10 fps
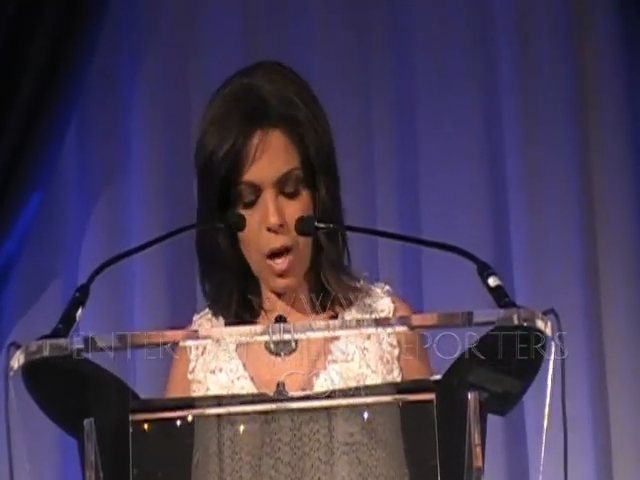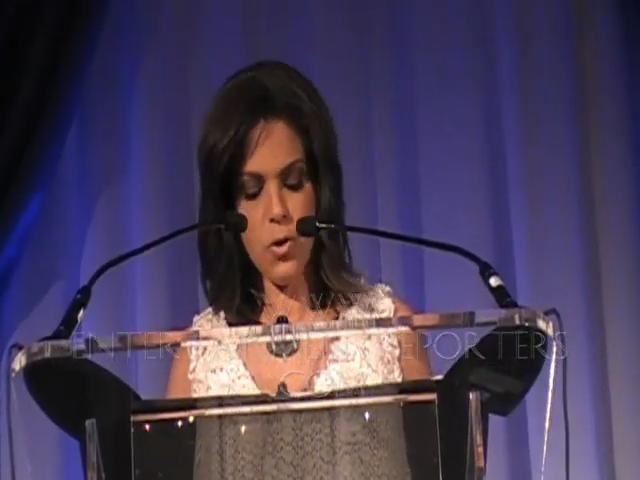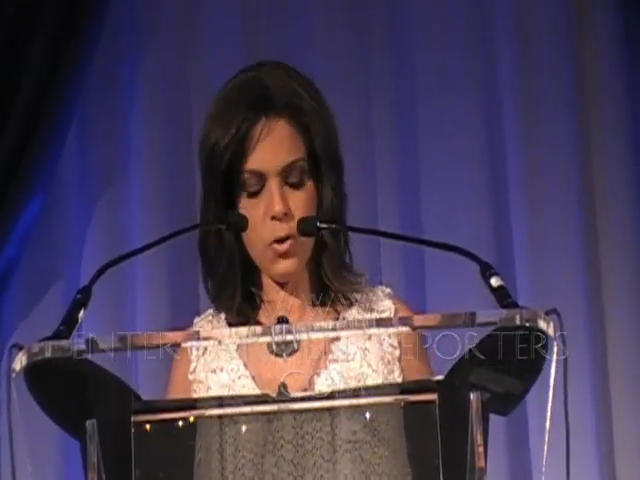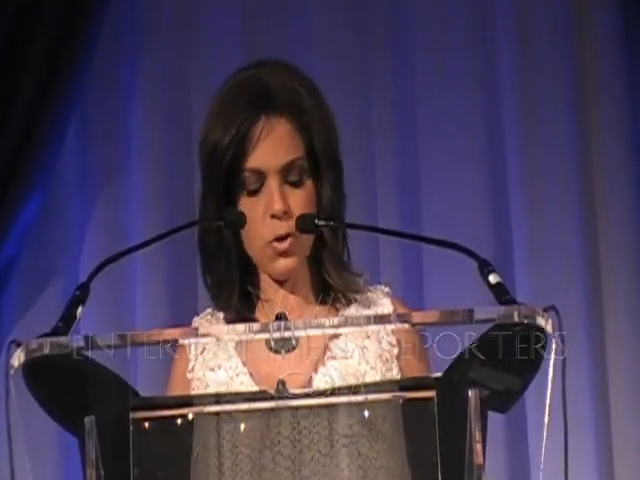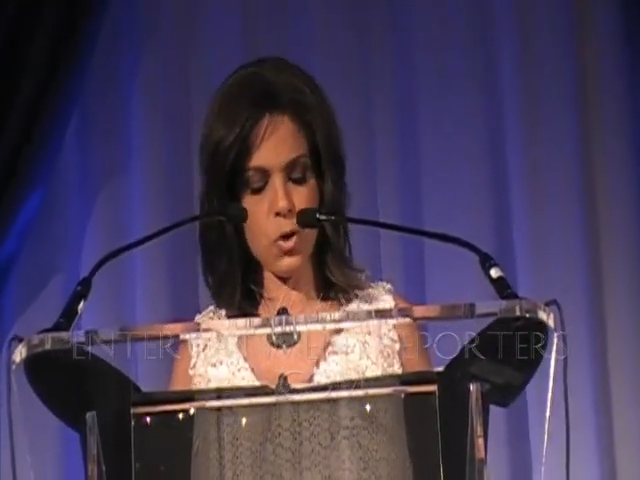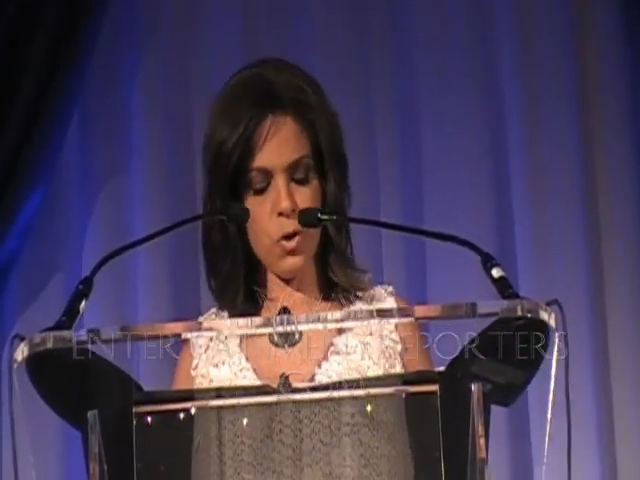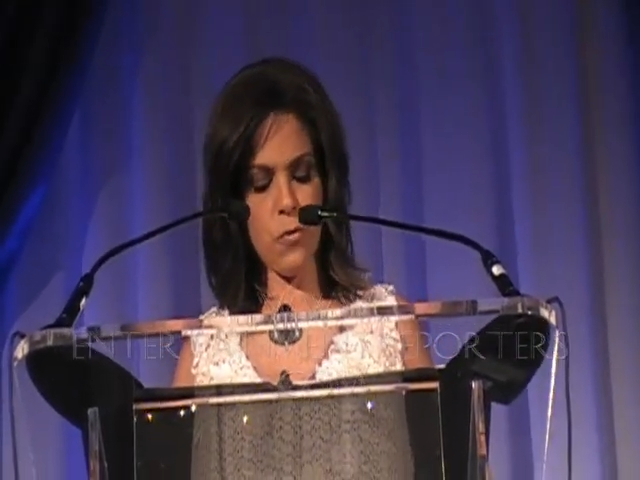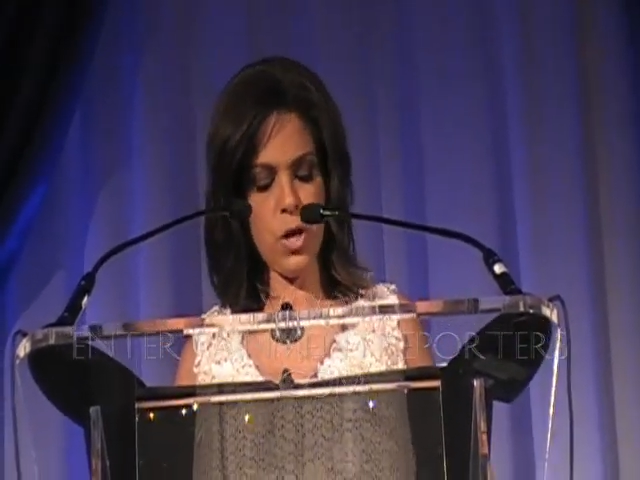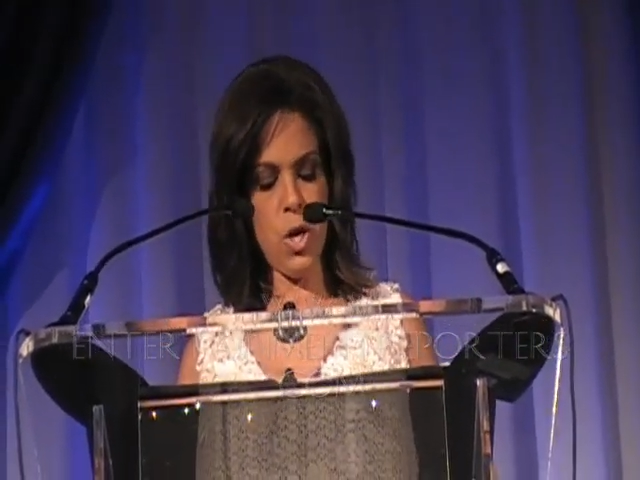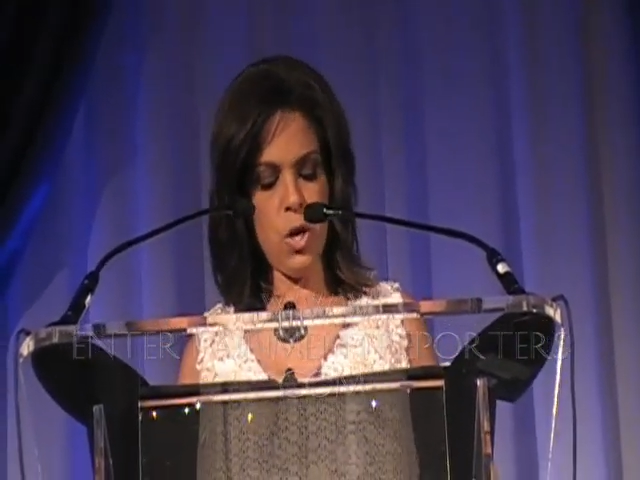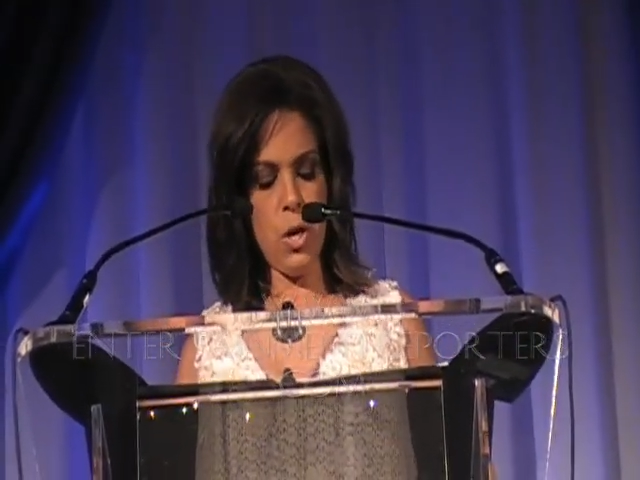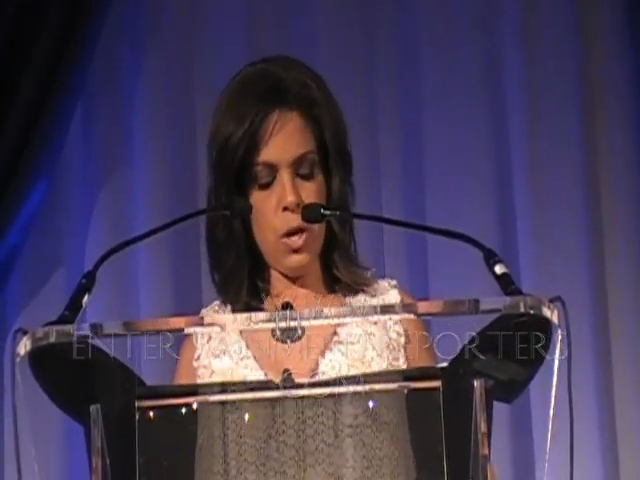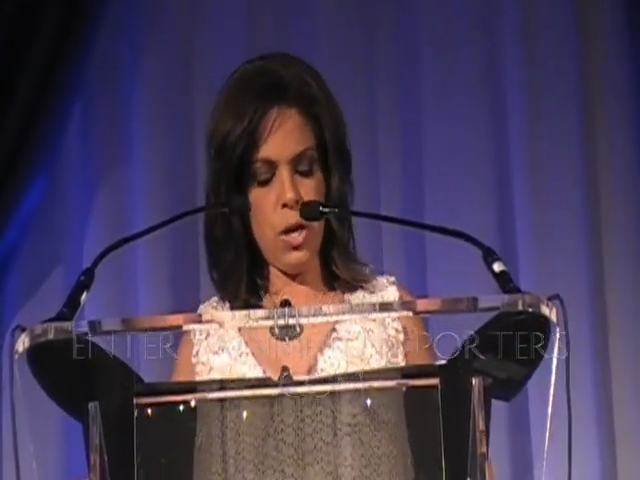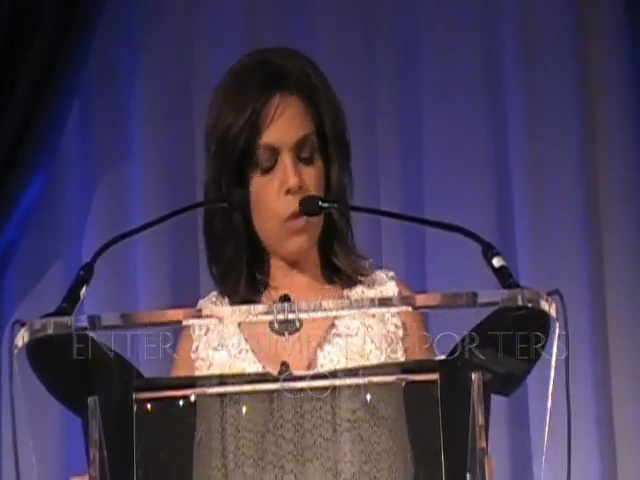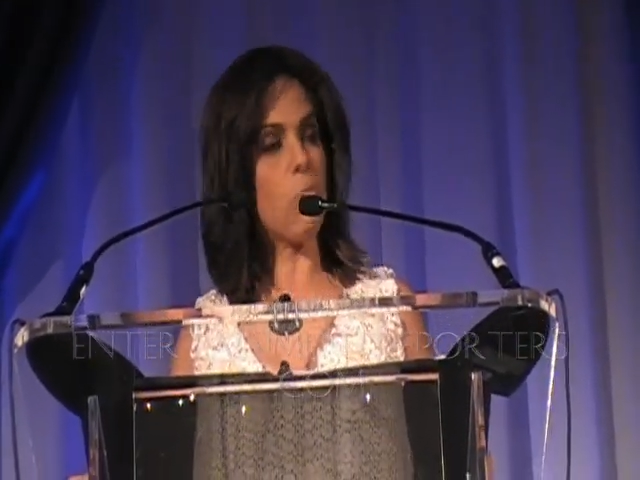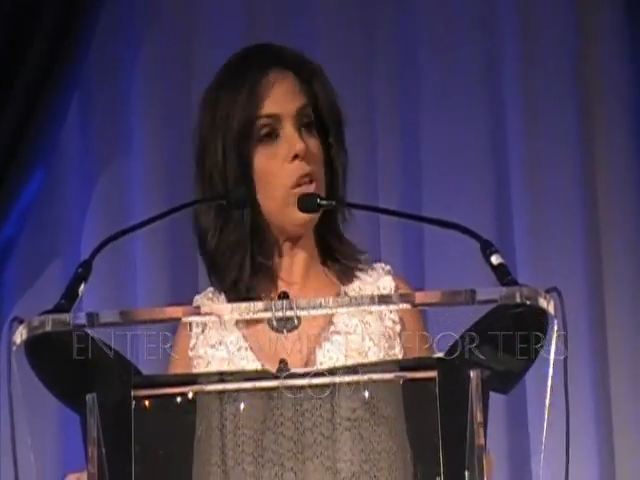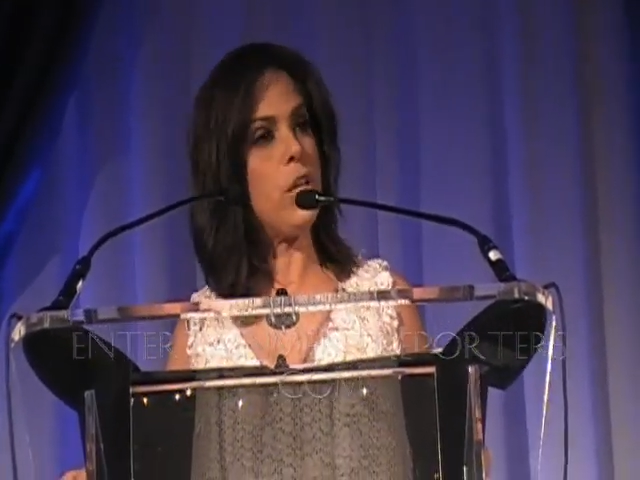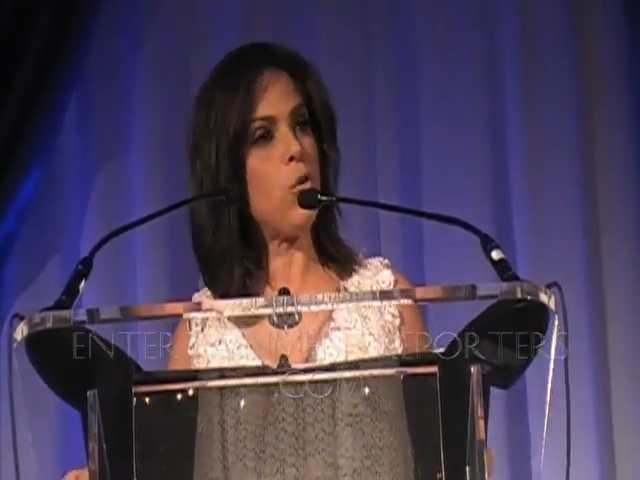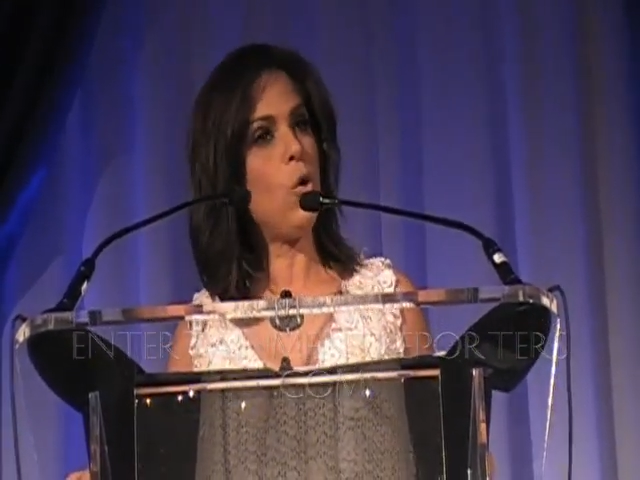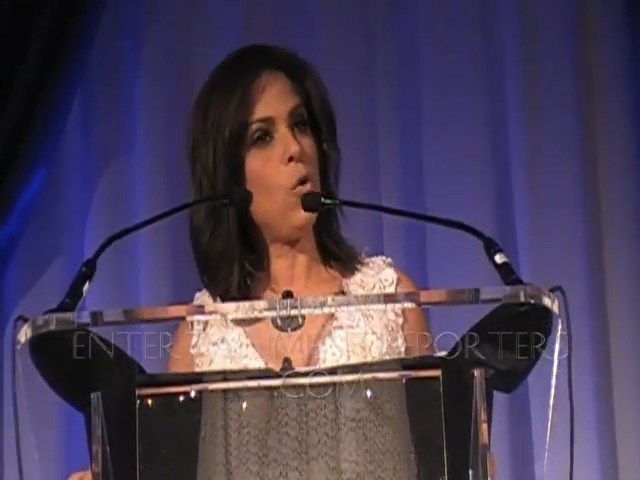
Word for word: underserved. Uh, really